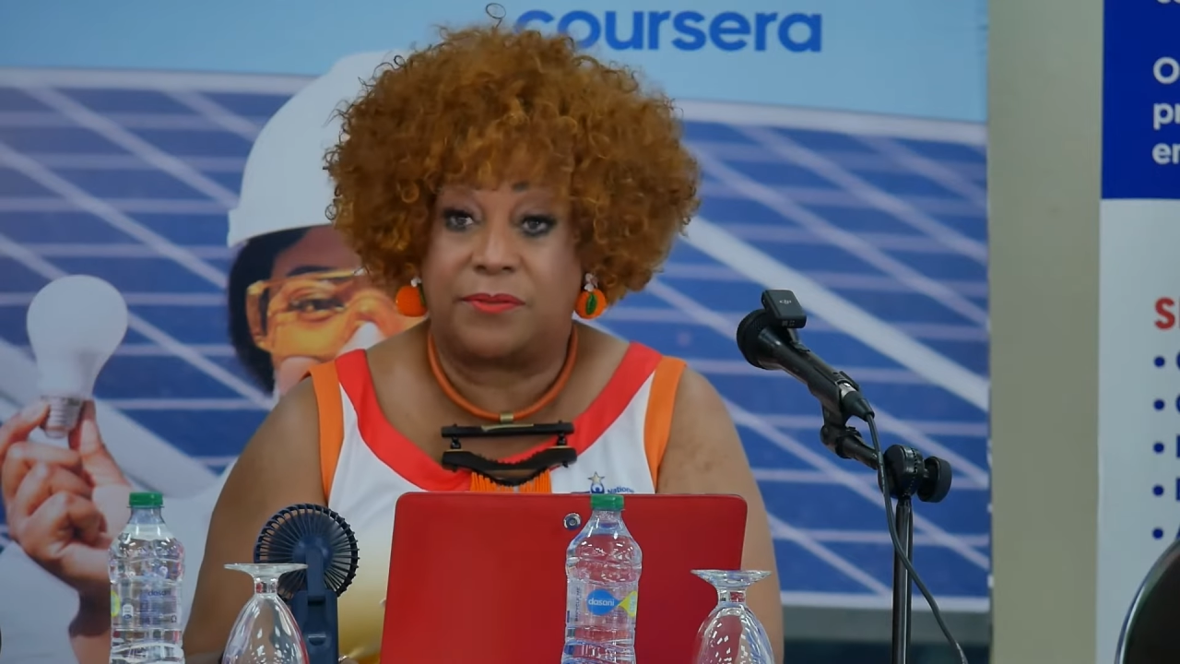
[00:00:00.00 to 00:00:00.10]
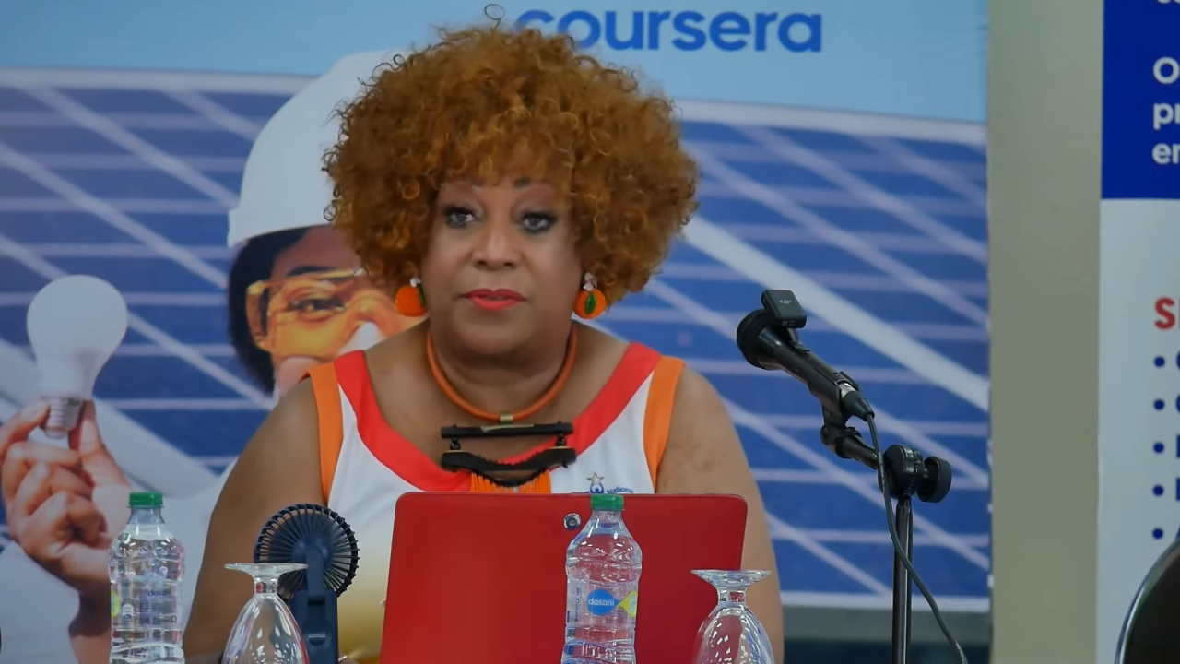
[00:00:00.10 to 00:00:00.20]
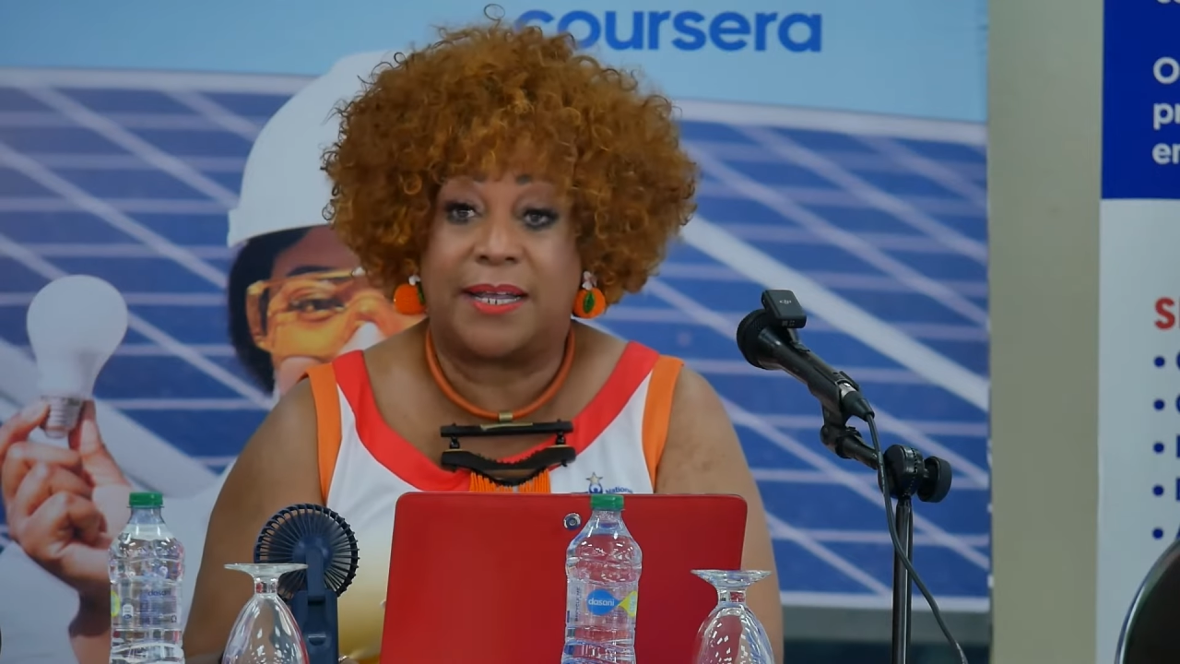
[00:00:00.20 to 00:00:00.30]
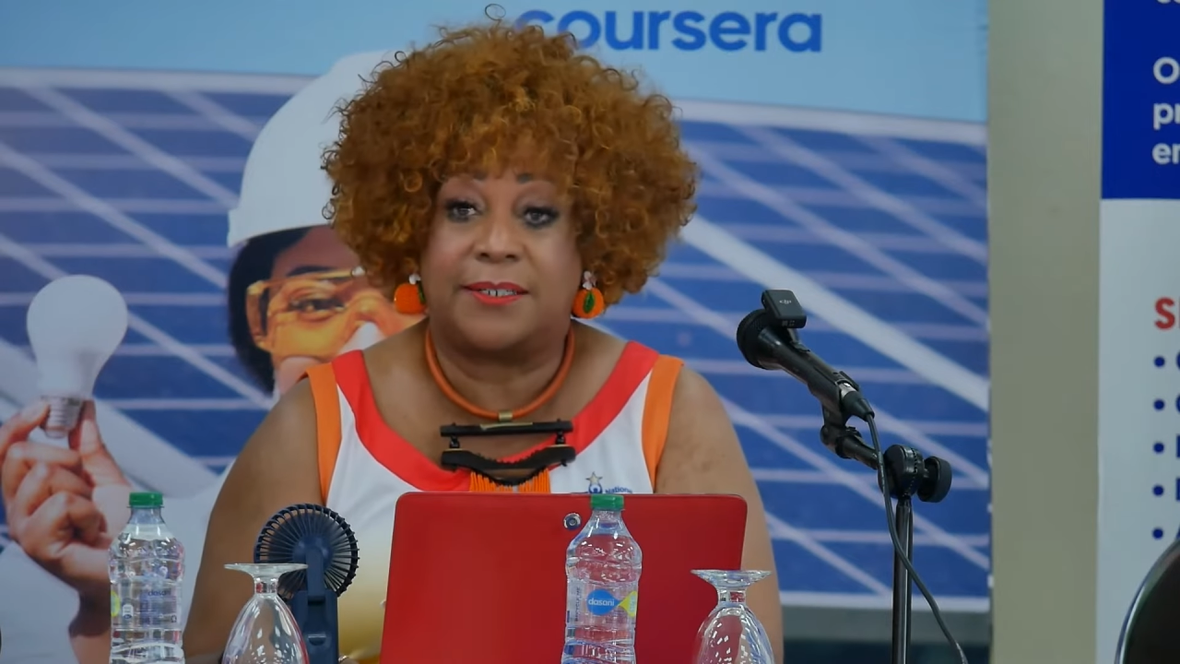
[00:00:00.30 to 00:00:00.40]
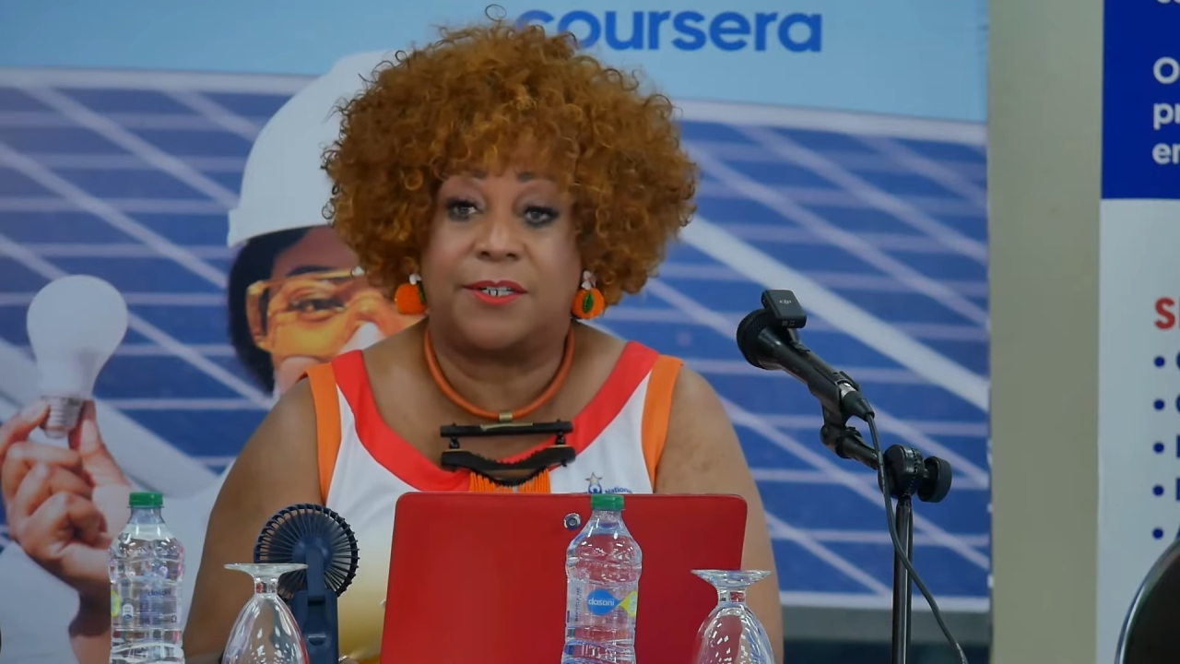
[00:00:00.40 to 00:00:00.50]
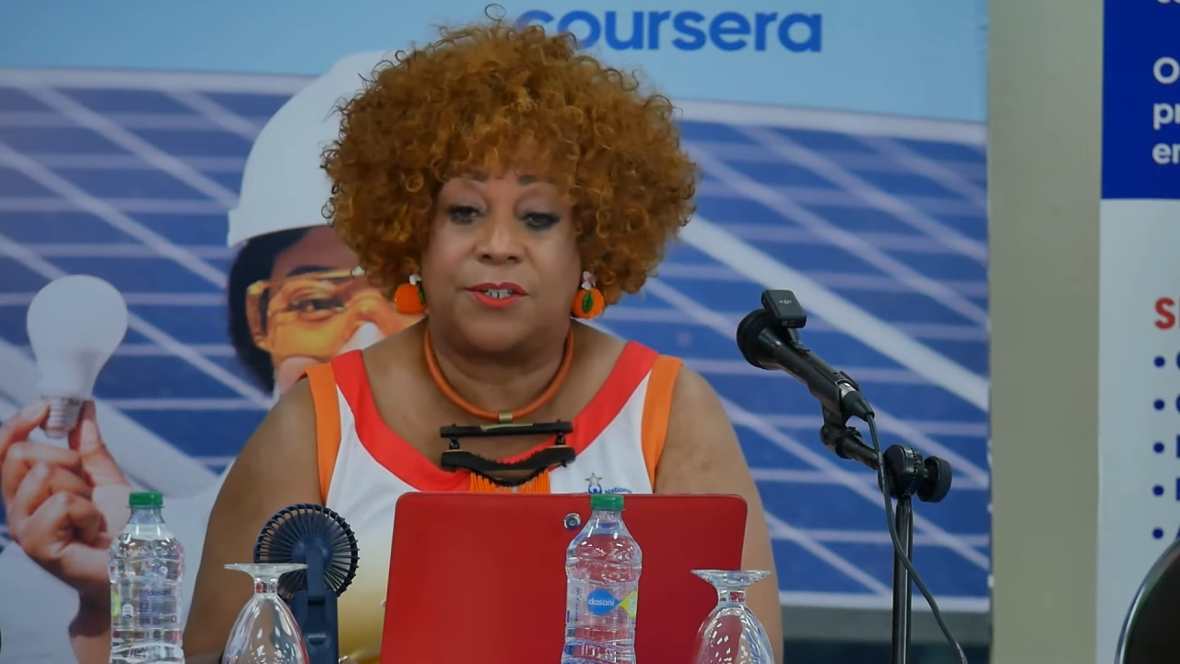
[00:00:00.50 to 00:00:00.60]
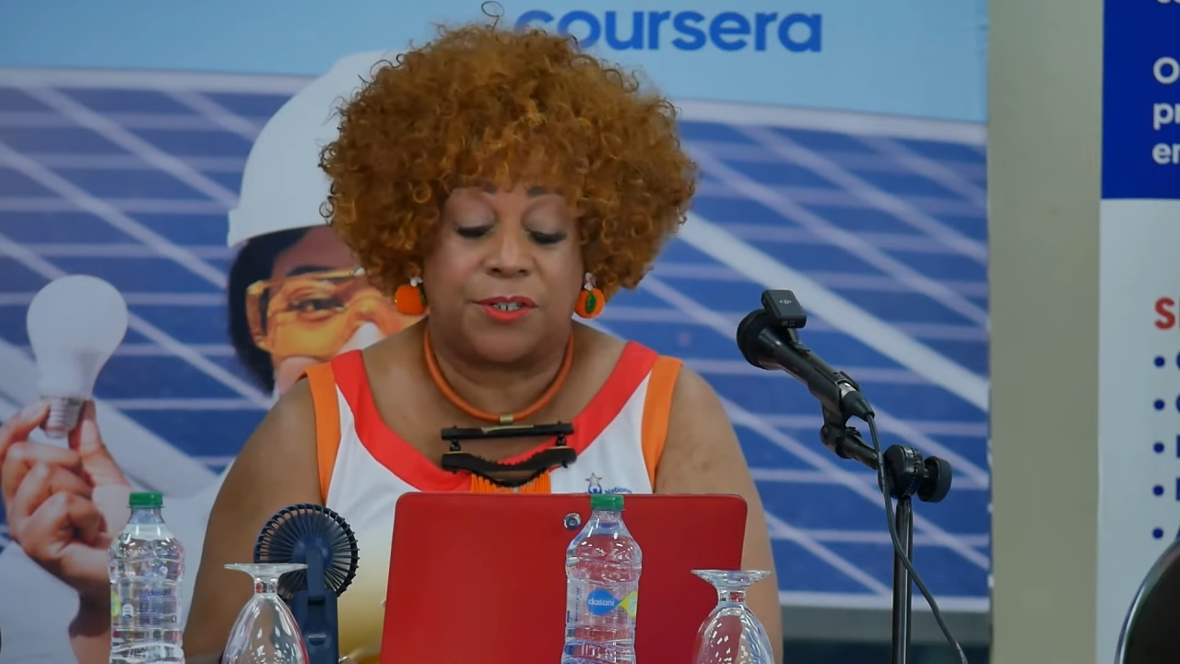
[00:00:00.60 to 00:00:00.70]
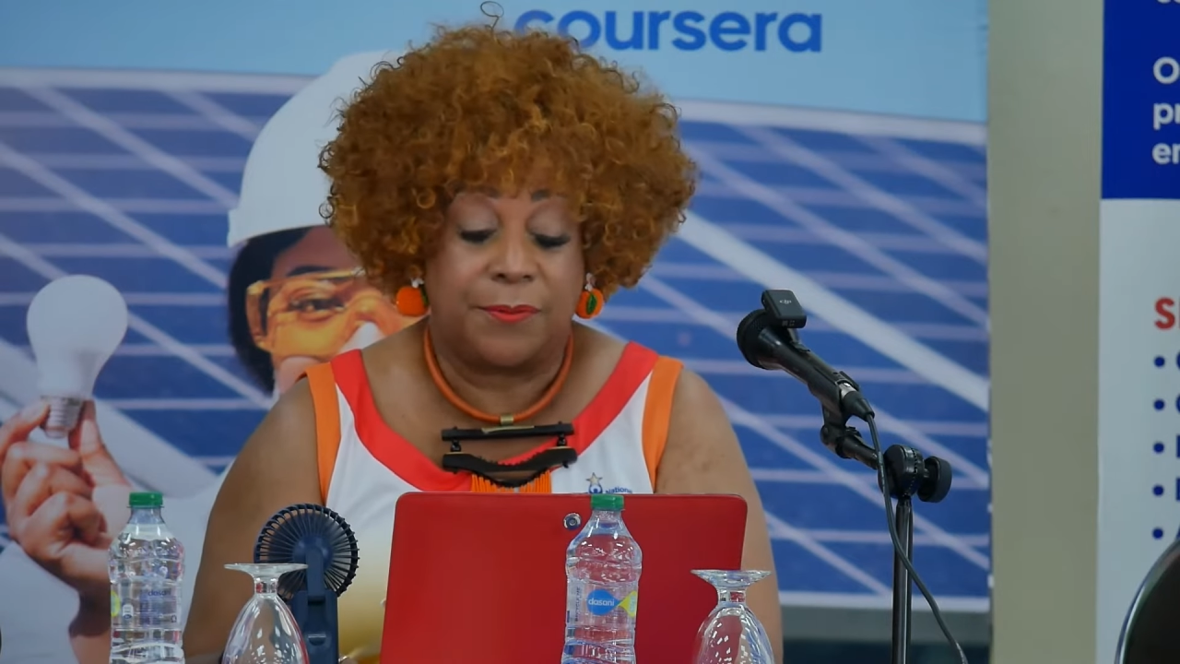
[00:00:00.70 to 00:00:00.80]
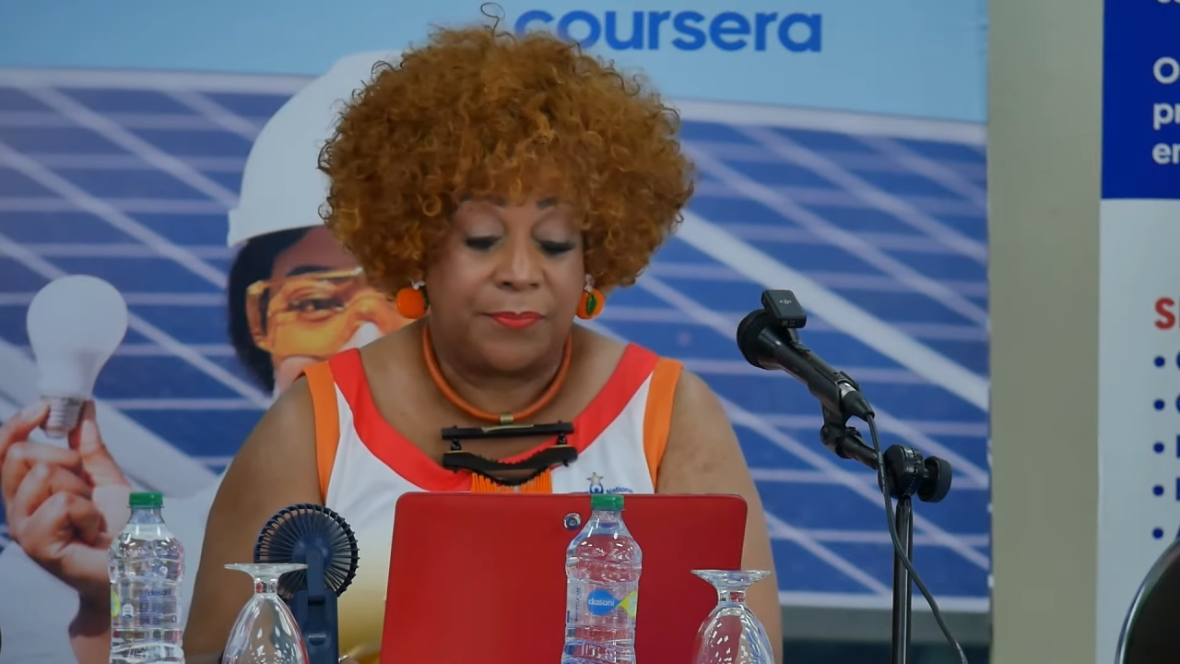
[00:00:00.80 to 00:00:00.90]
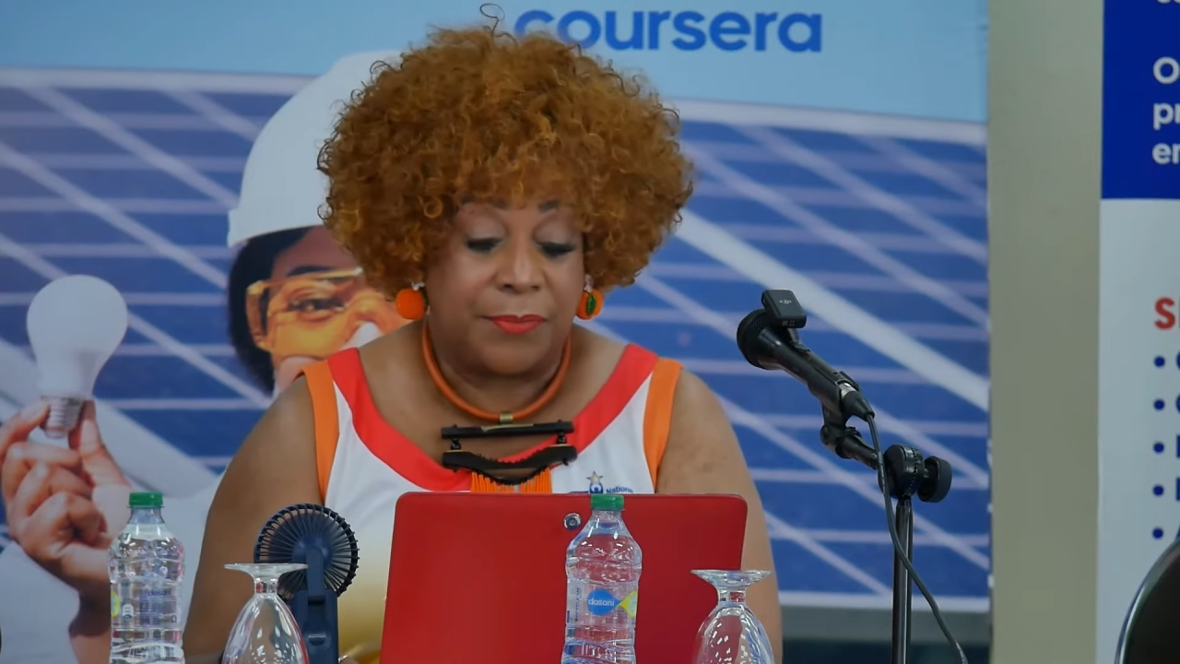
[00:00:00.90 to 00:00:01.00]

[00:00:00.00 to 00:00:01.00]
advantage.